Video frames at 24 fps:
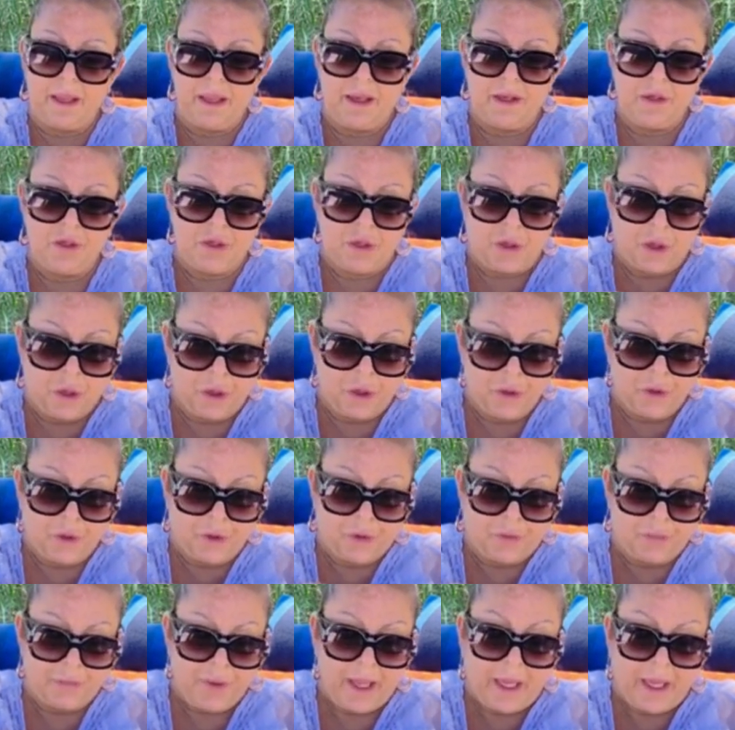
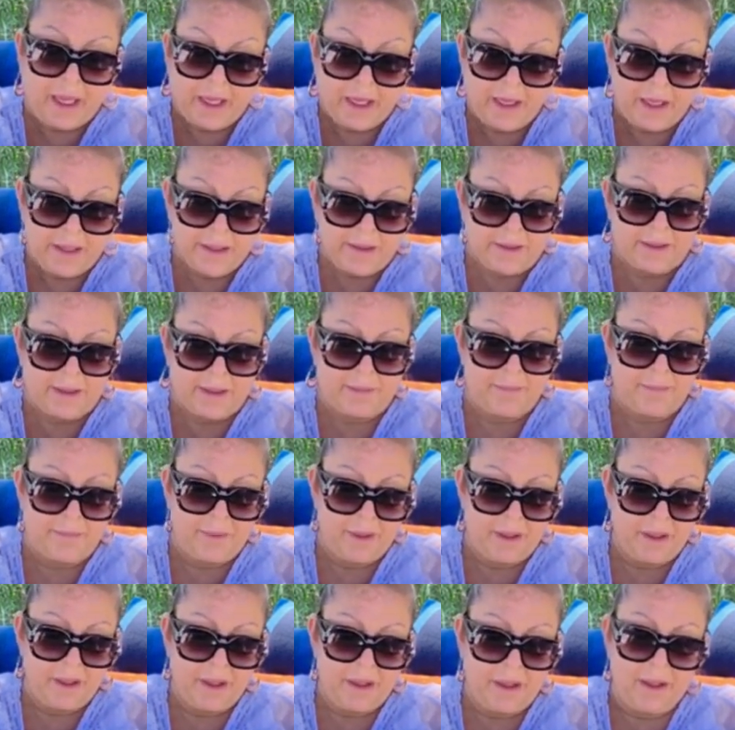internal
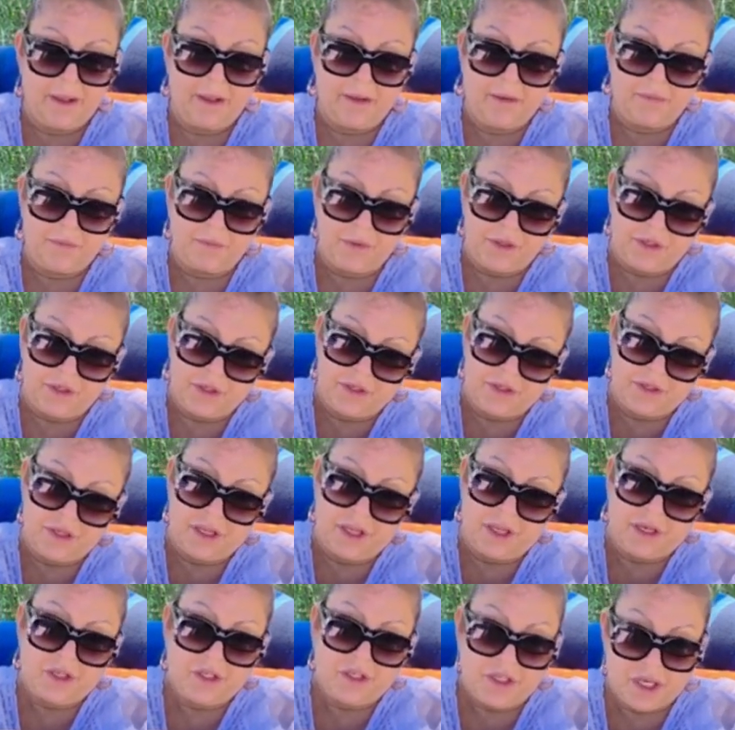mechanism, which
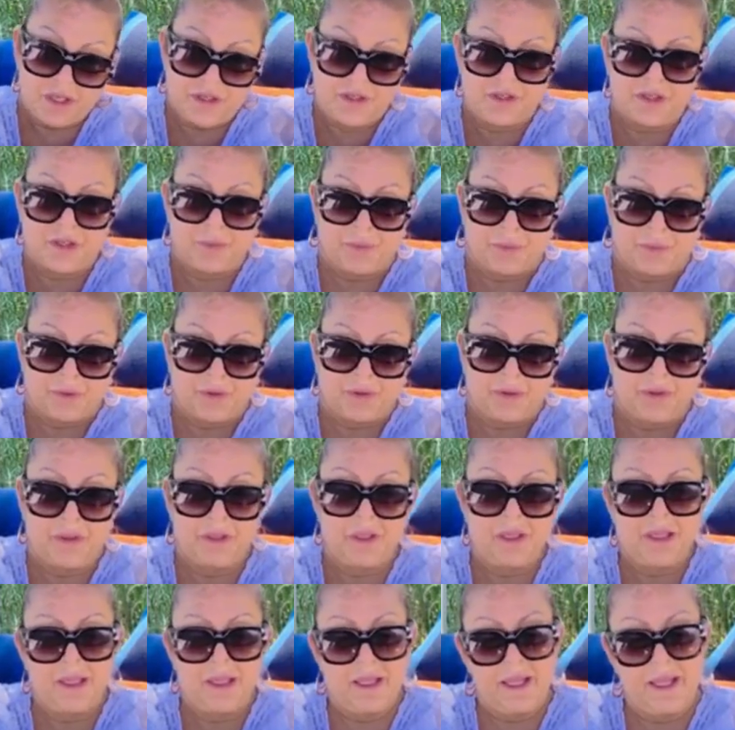is
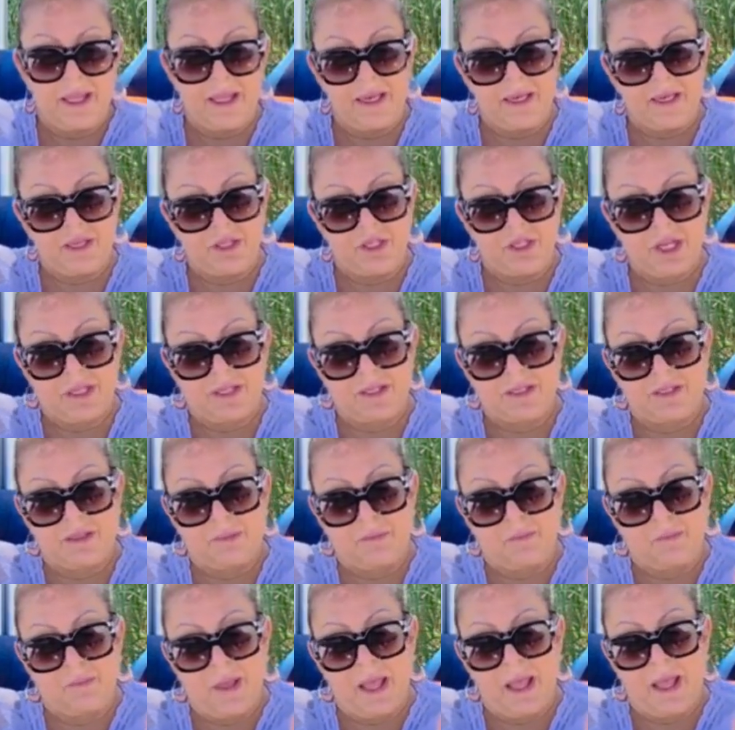adjustable, it adjusts
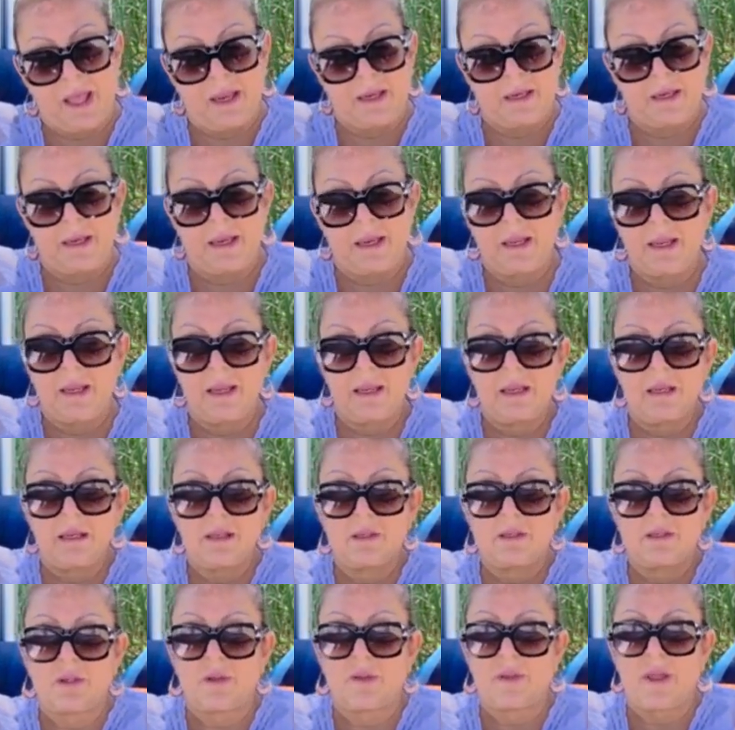the bed
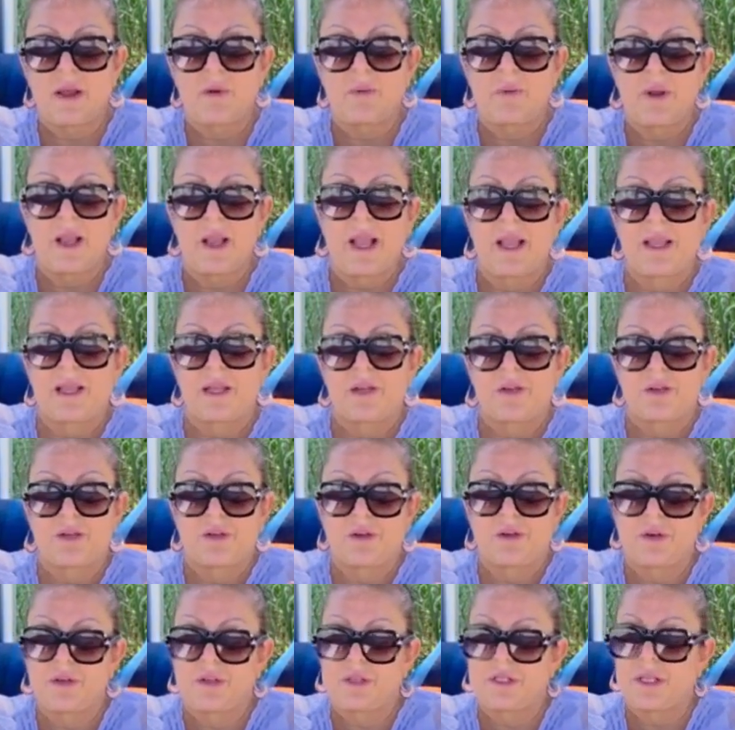so that way I can
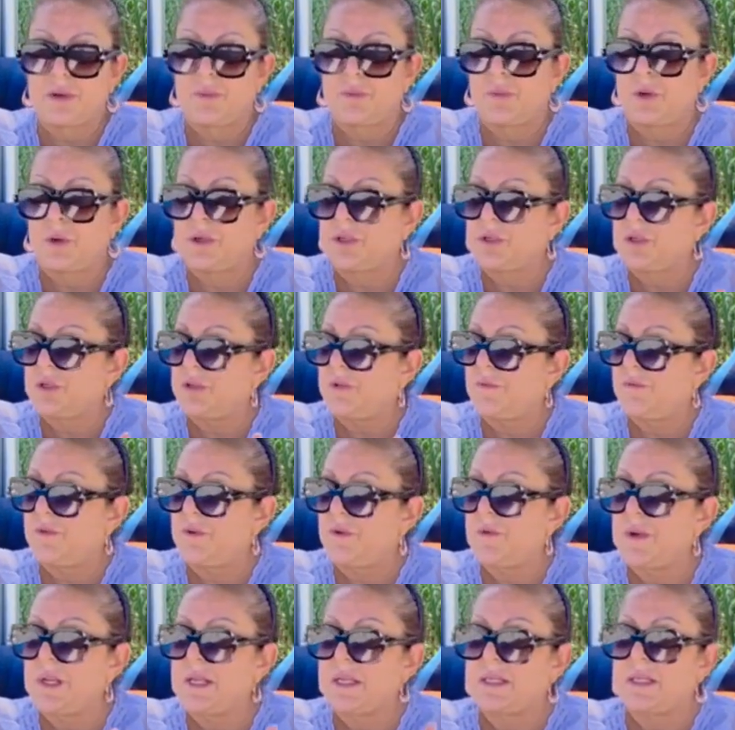turn someone to the
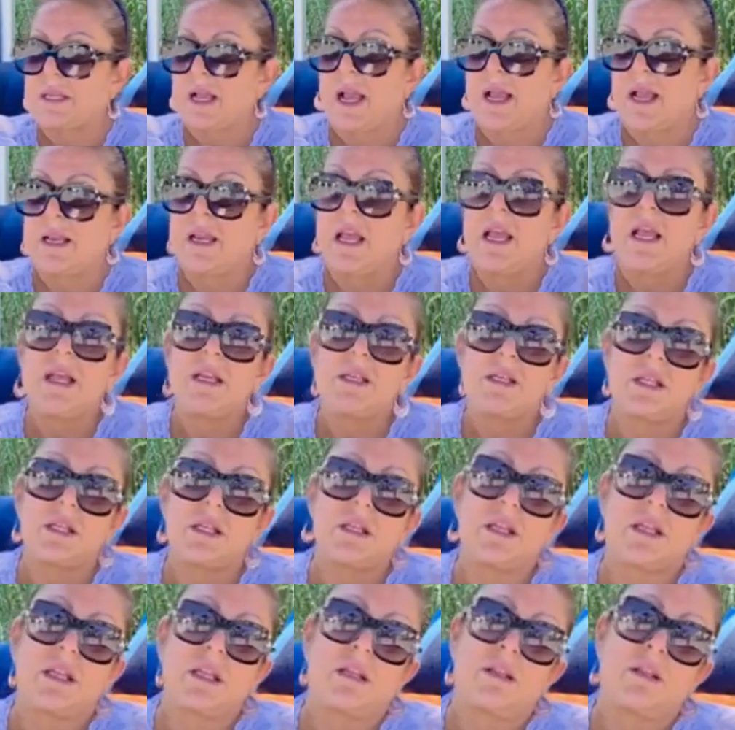viewing side
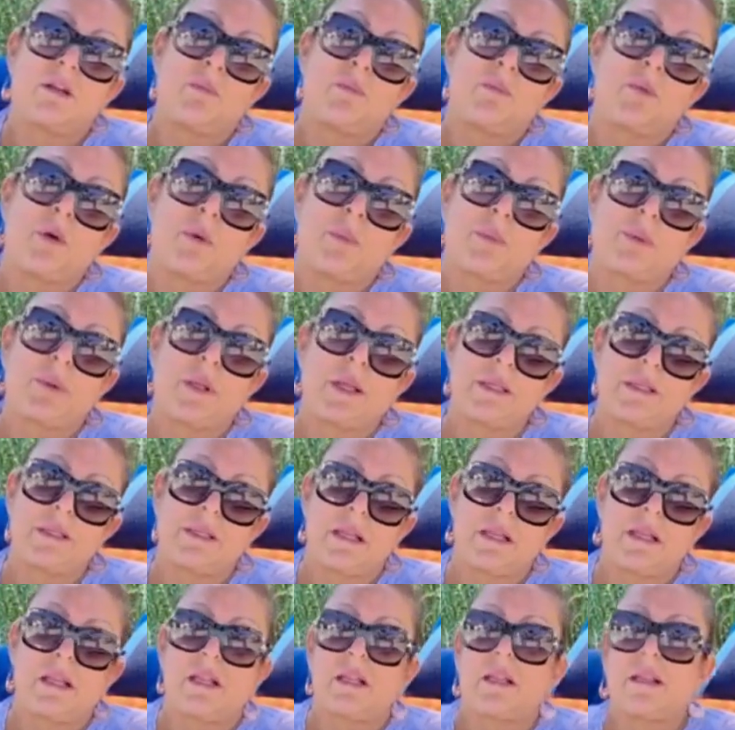to look a little more
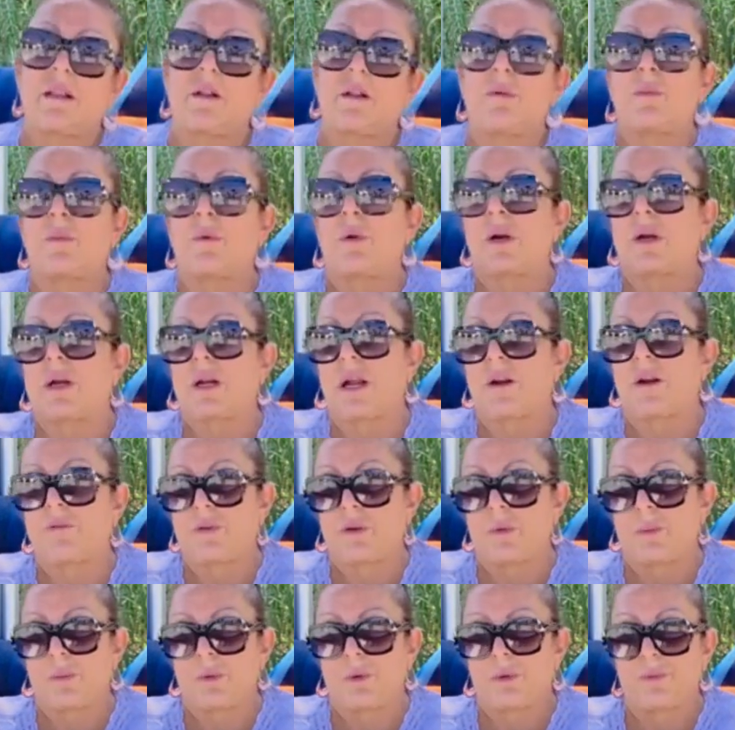pleasant, a little more
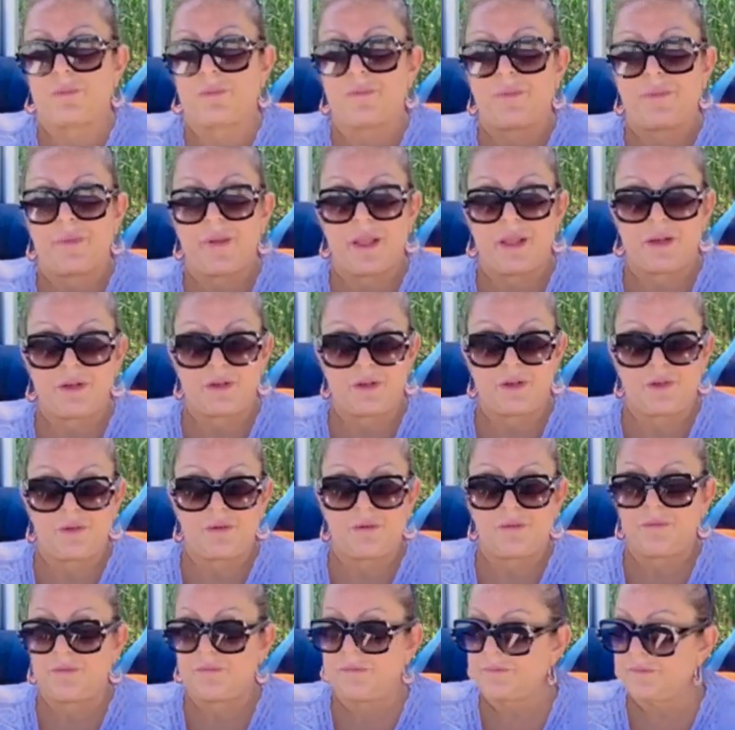comfortable, as
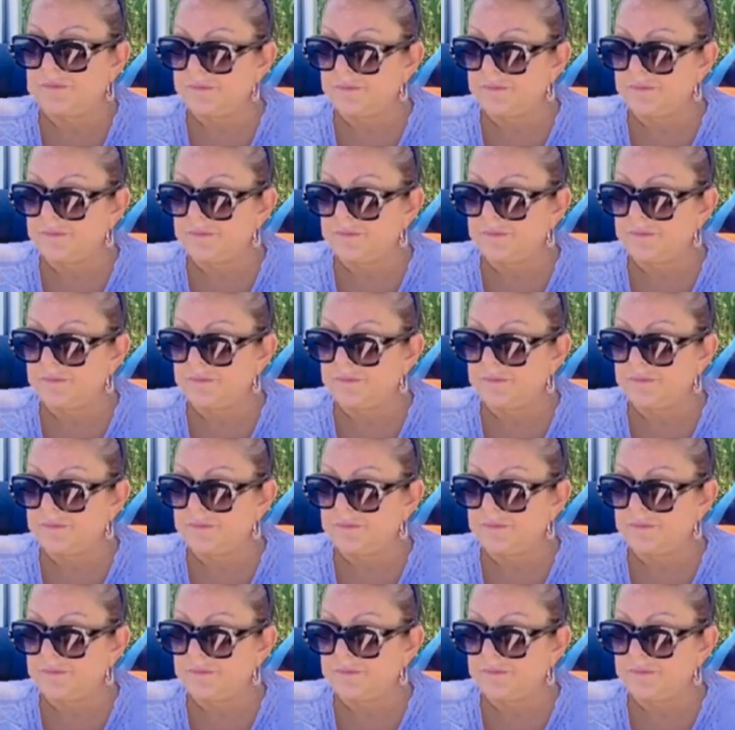you